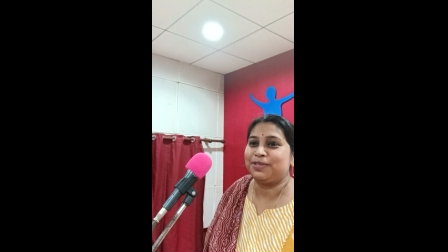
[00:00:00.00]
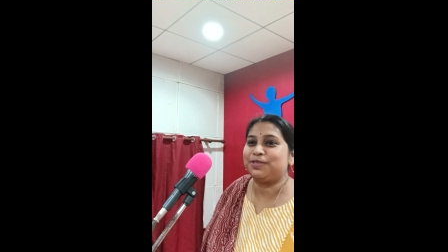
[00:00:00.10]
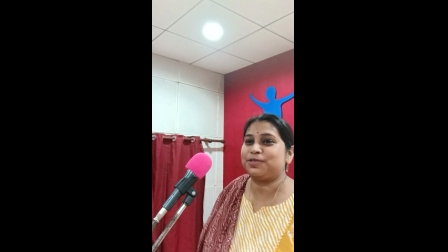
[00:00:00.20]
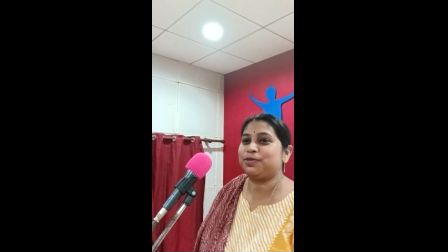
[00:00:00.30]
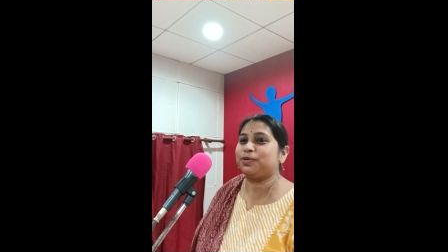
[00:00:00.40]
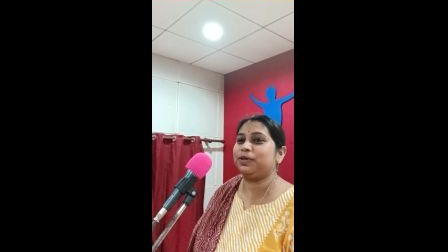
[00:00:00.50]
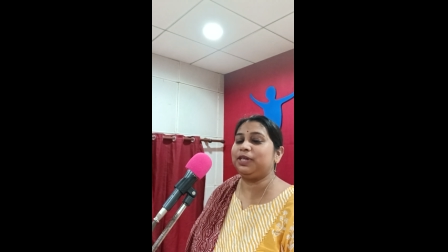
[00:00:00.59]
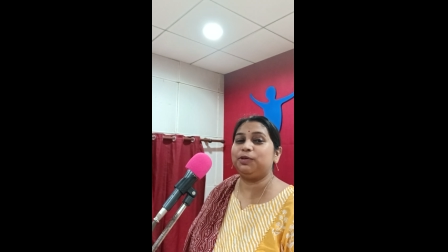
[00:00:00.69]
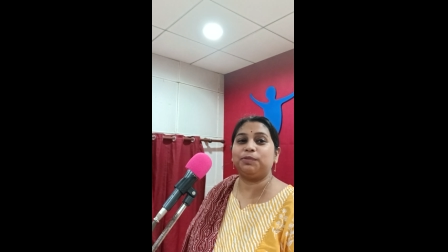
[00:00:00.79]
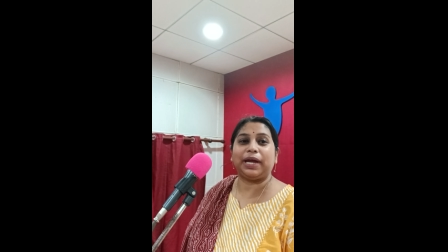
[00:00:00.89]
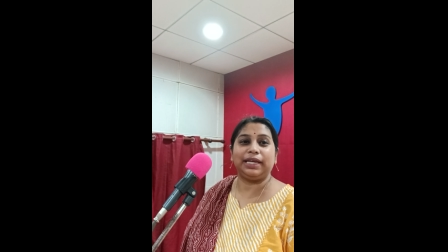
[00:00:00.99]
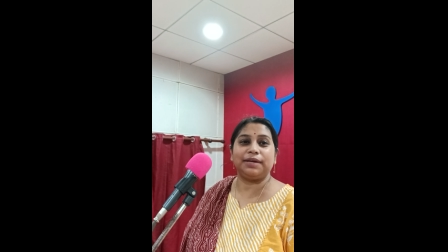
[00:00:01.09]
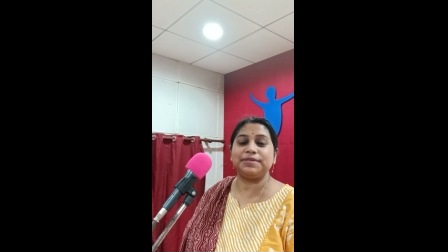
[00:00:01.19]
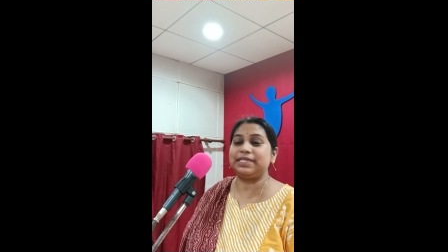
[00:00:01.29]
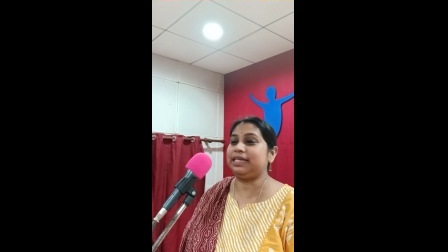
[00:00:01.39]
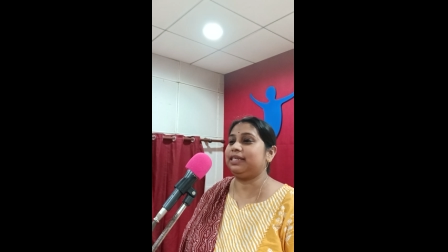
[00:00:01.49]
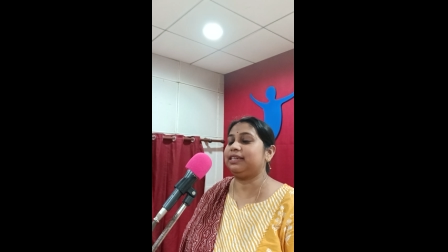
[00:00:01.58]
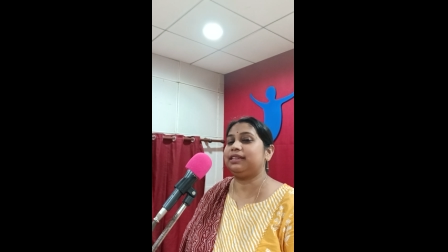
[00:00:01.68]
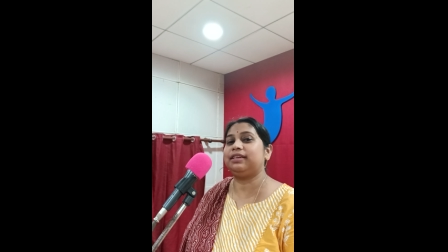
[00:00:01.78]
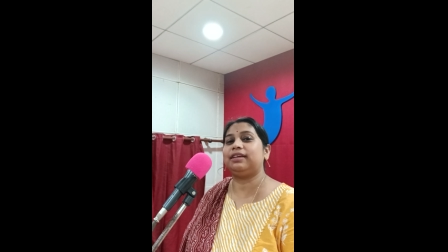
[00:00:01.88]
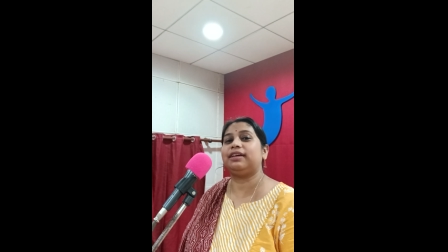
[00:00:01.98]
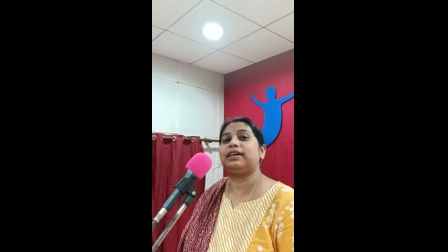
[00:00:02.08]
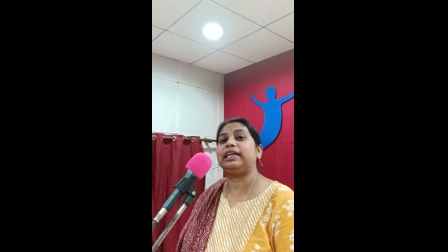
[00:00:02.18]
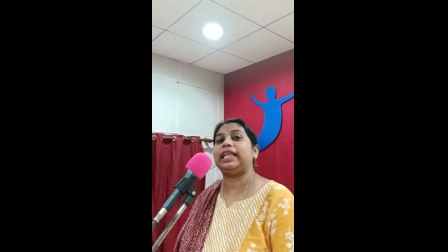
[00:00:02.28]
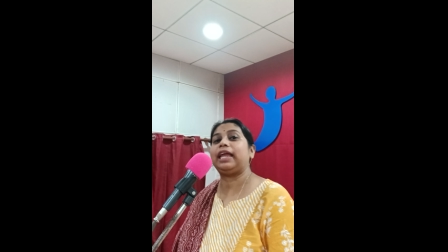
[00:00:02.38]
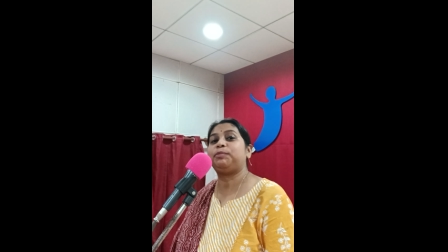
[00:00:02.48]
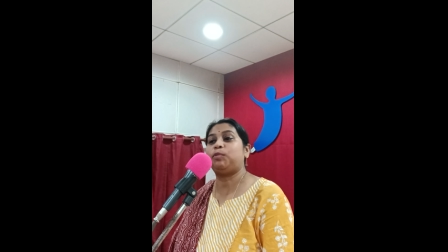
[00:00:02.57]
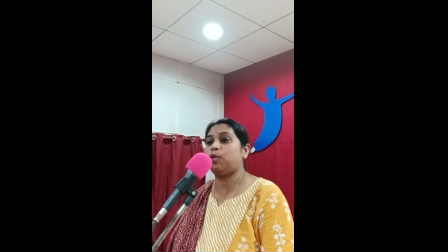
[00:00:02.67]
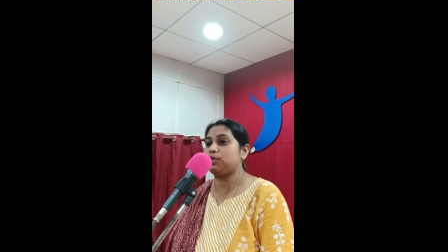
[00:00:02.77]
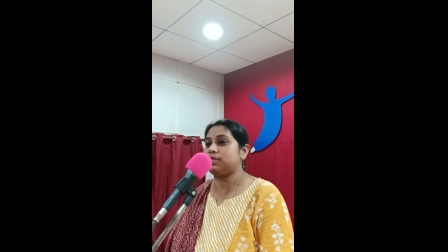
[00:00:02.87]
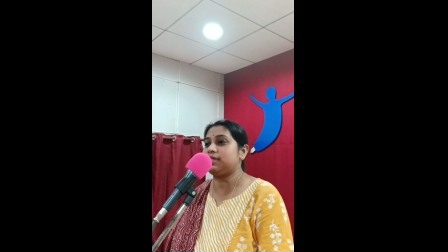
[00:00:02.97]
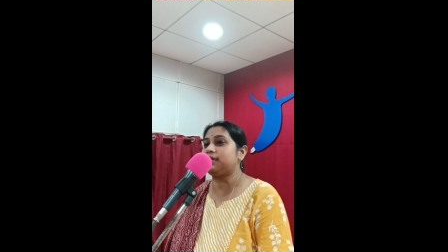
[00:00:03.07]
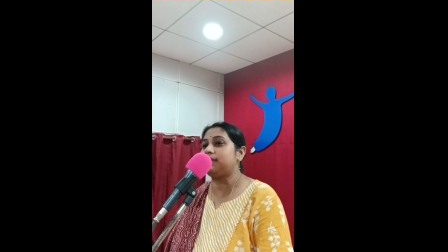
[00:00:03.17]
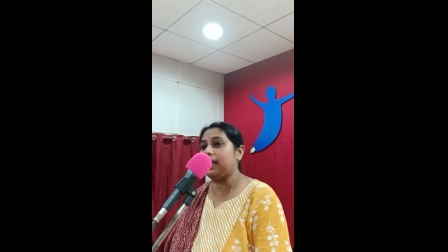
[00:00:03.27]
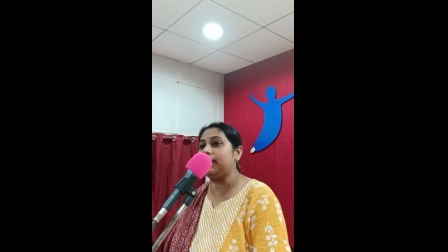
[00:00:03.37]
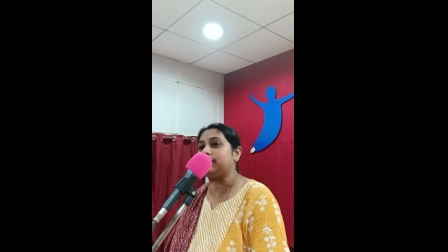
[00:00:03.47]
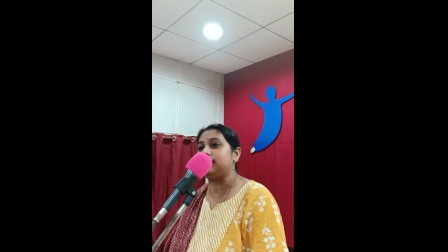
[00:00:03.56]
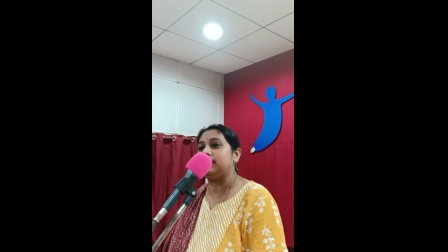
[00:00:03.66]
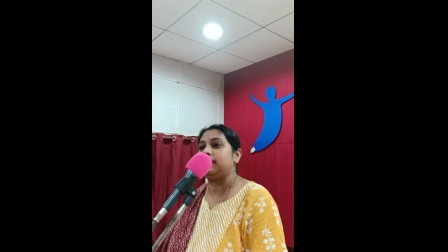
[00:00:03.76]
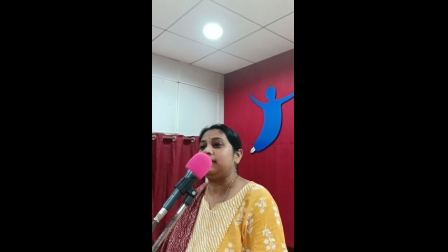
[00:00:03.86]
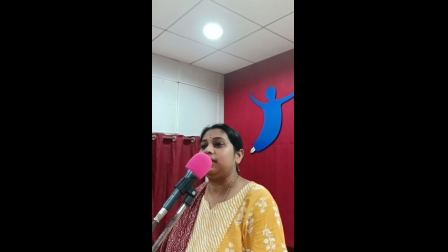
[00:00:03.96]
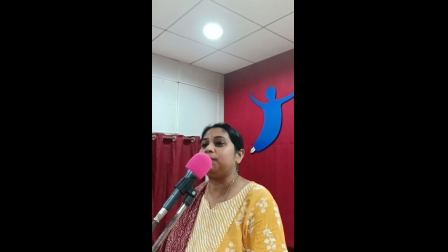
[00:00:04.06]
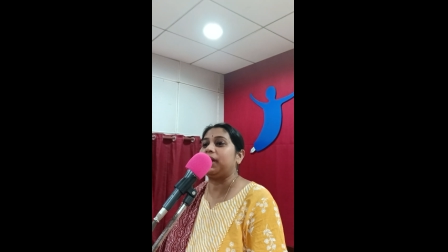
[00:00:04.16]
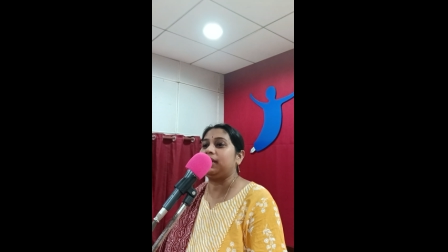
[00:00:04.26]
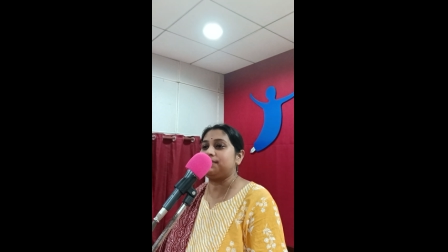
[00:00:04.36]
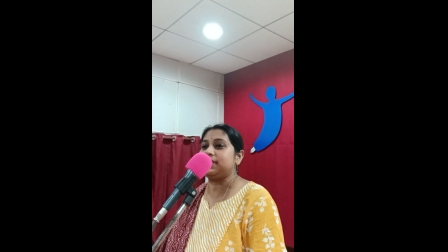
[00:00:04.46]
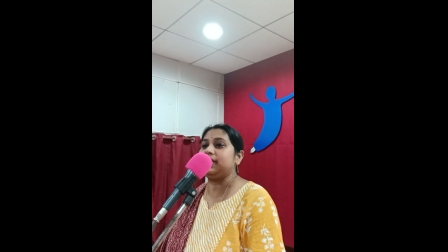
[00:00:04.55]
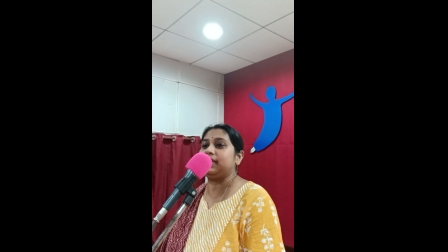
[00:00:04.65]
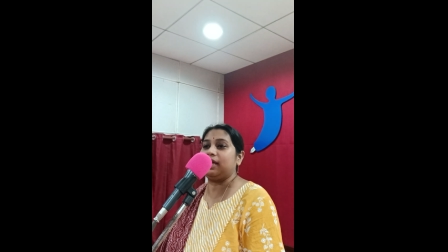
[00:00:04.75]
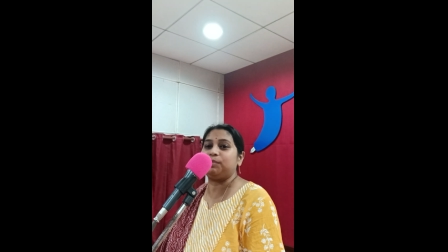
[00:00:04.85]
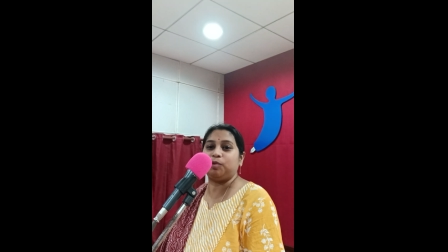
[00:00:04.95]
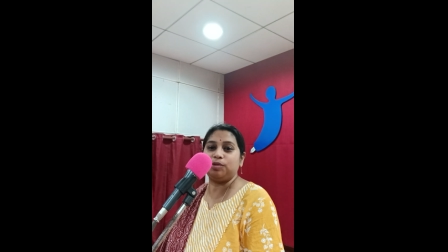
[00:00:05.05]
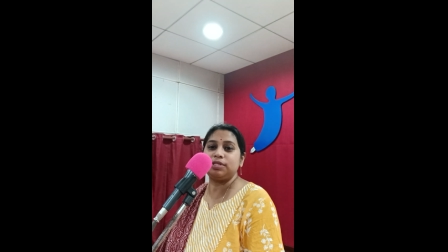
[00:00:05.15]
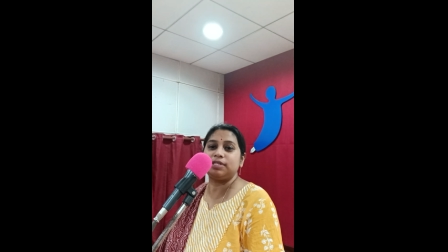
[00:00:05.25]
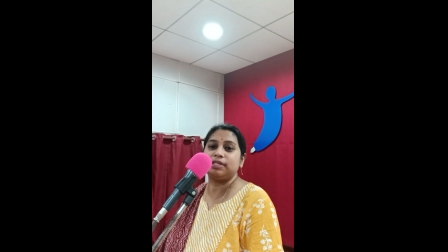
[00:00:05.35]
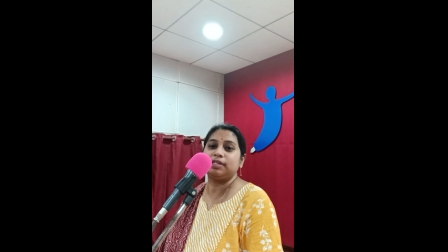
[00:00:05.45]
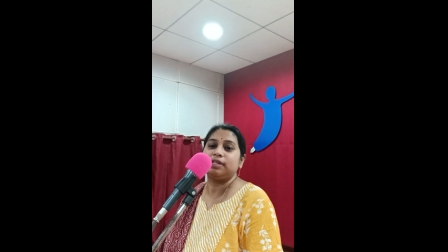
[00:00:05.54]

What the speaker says: So you might have seen that post, right? You might have seen that post.